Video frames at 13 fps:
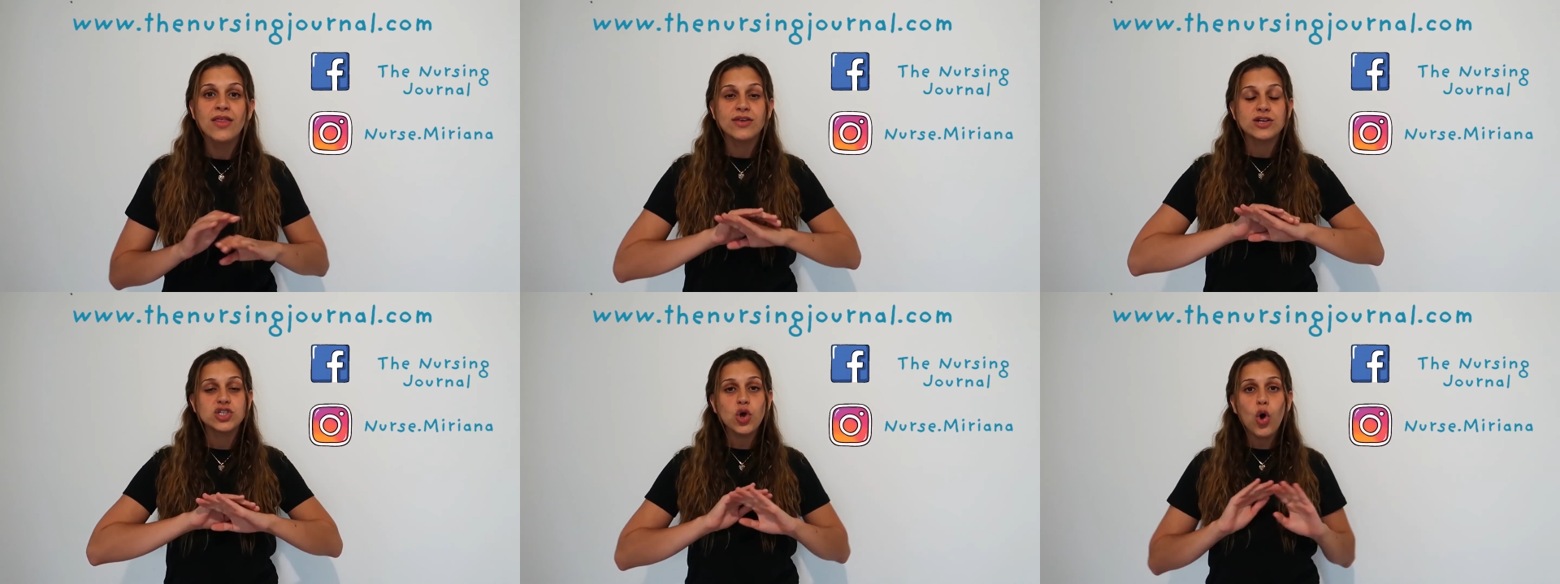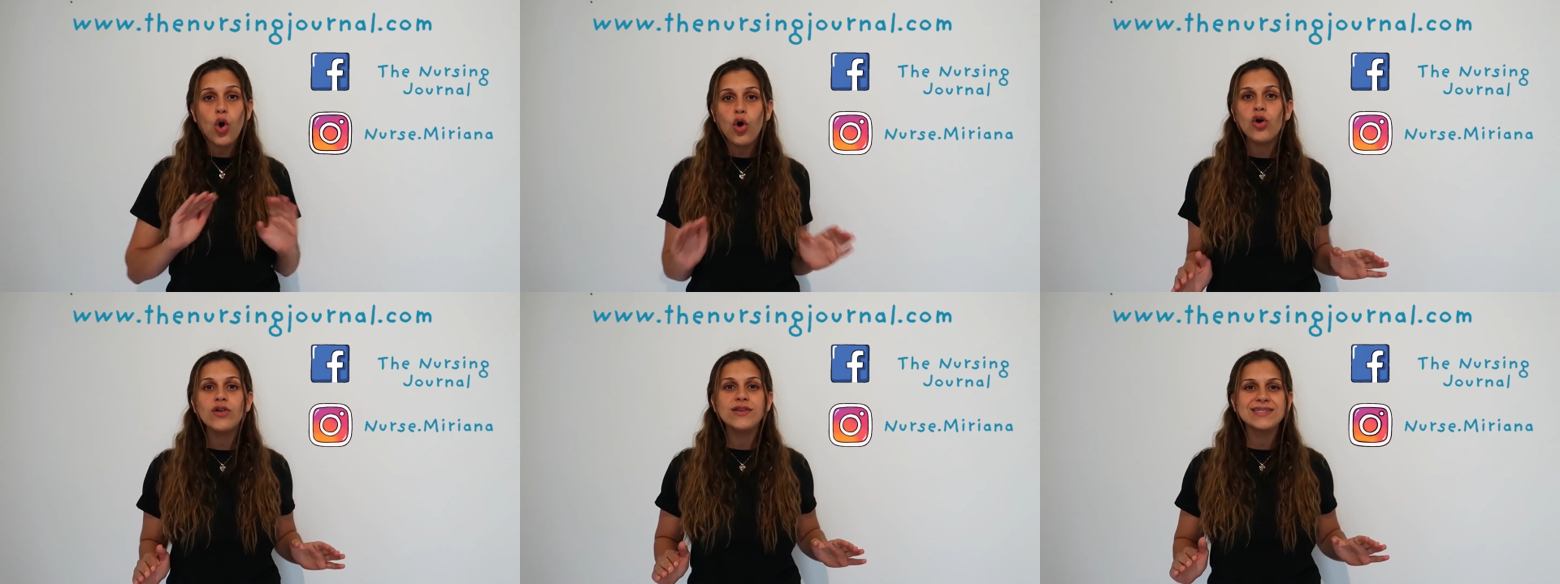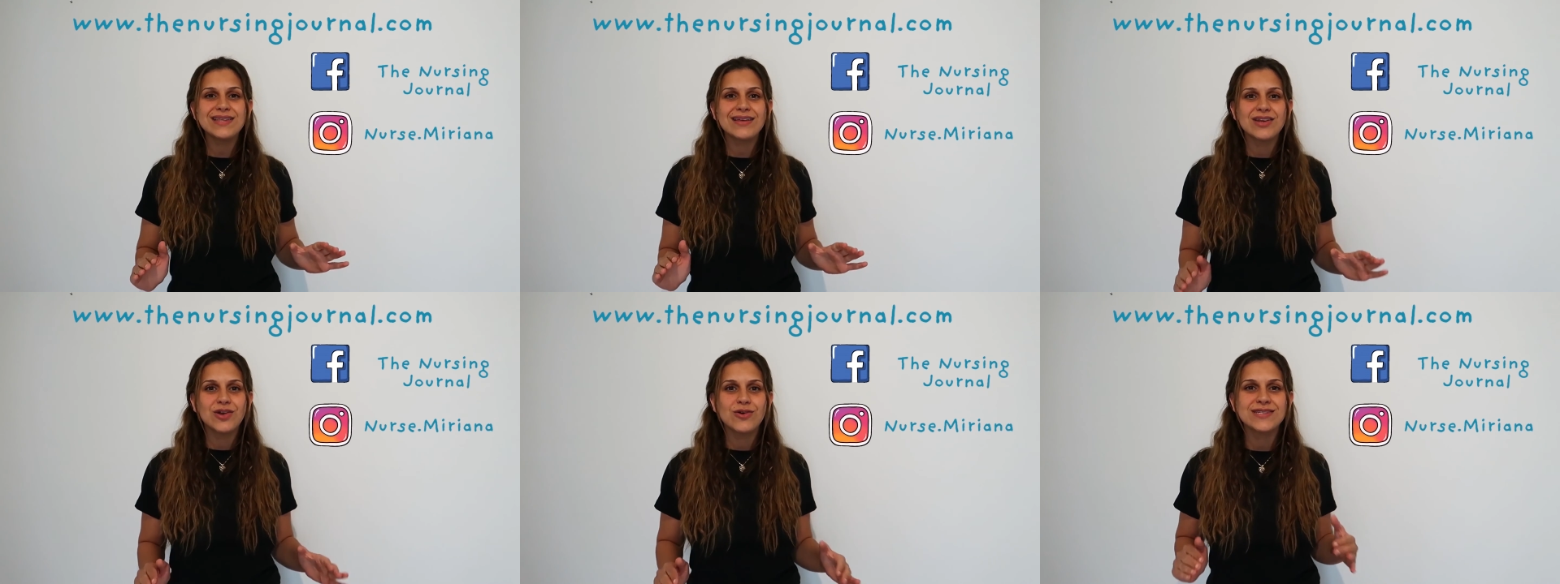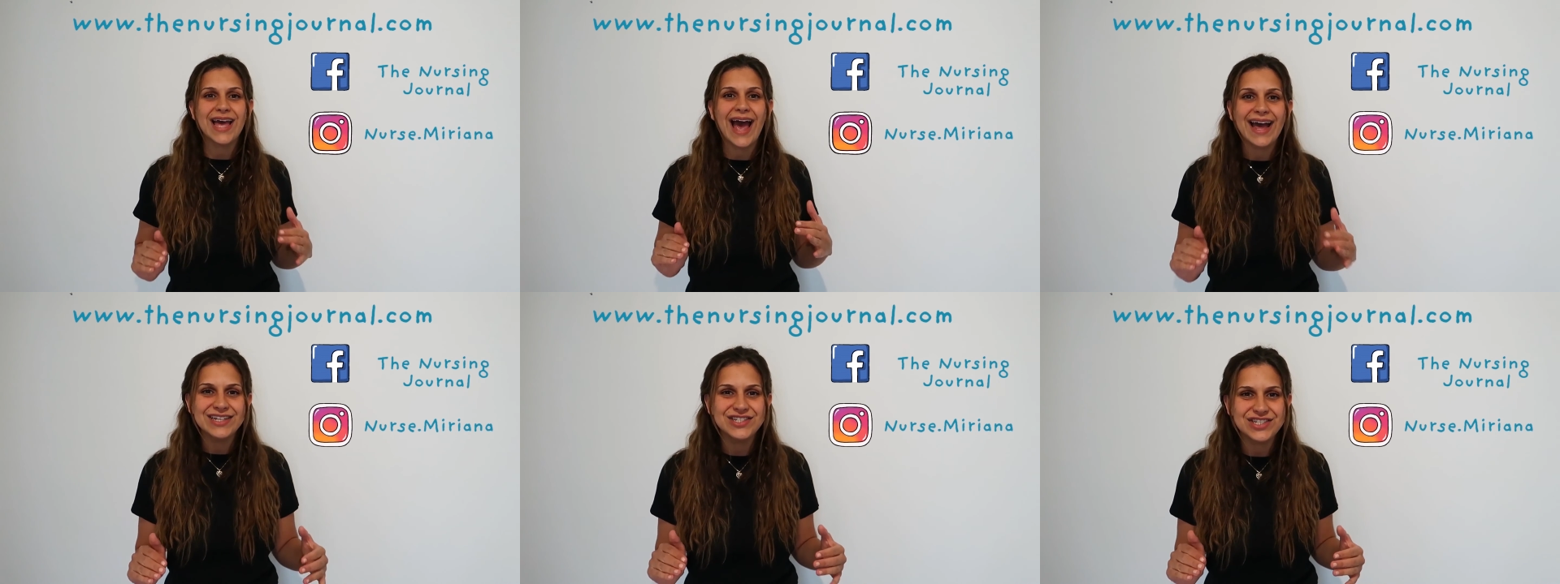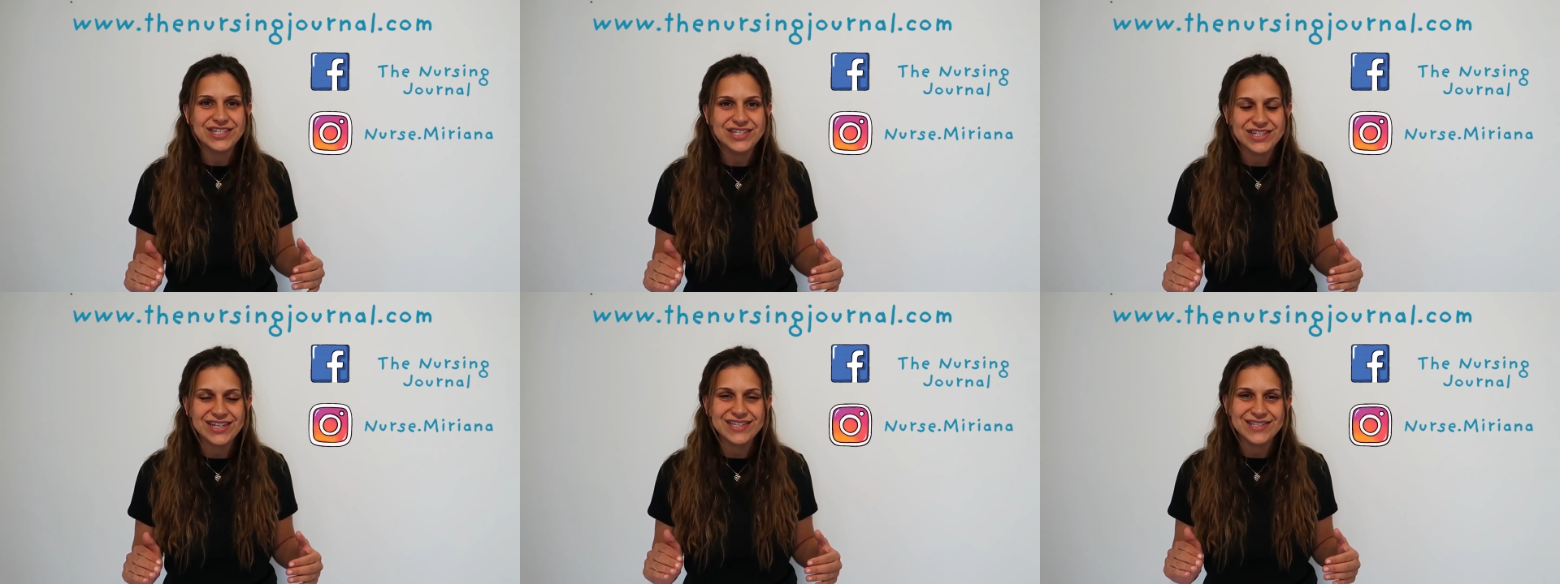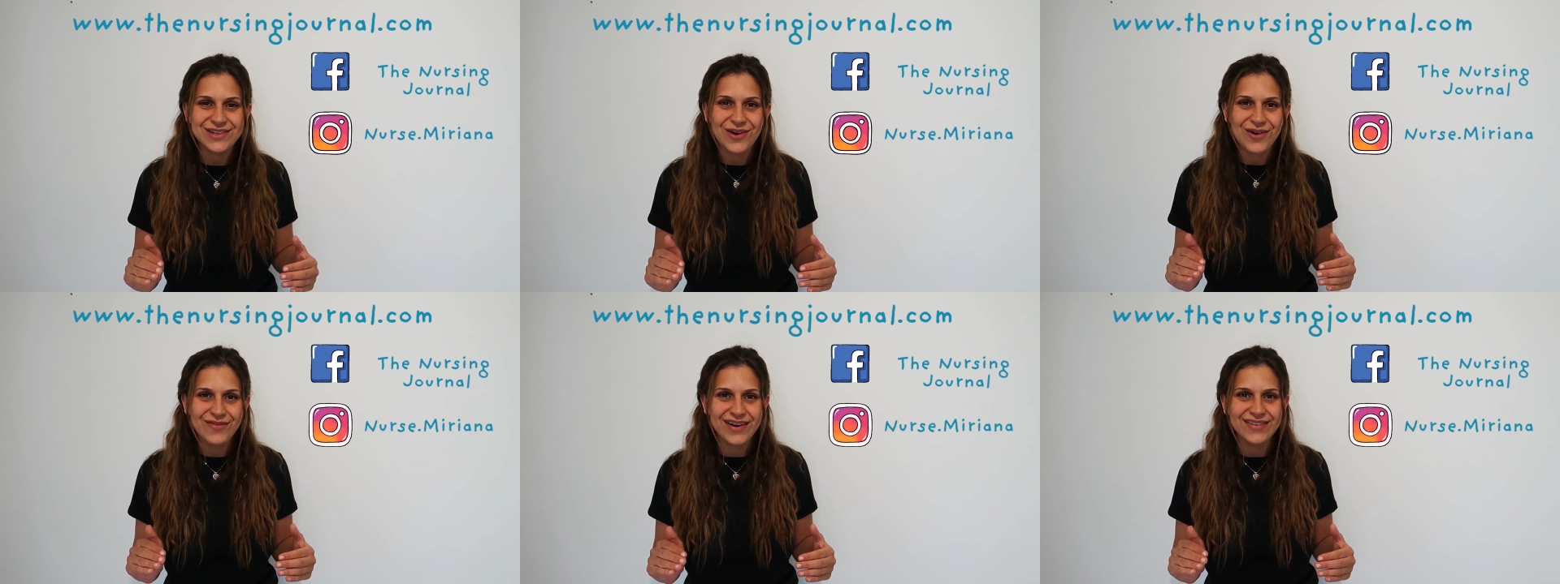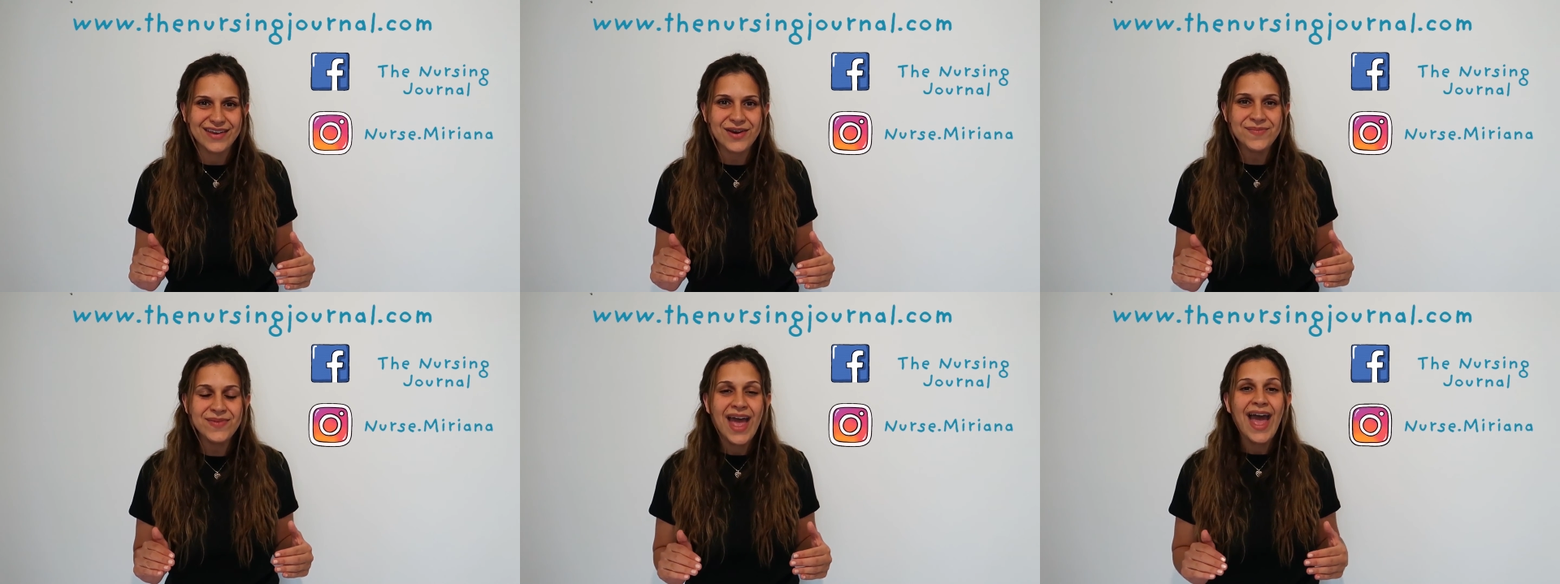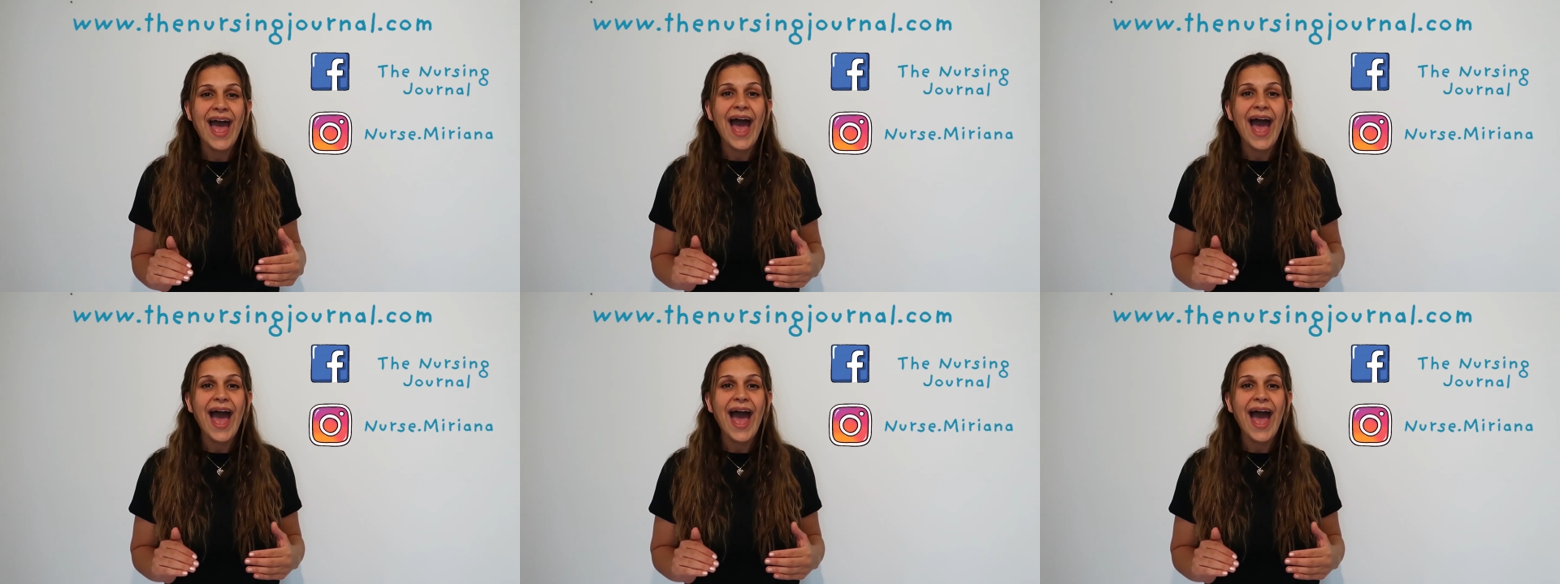There's all the study notes and cheat sheets over there.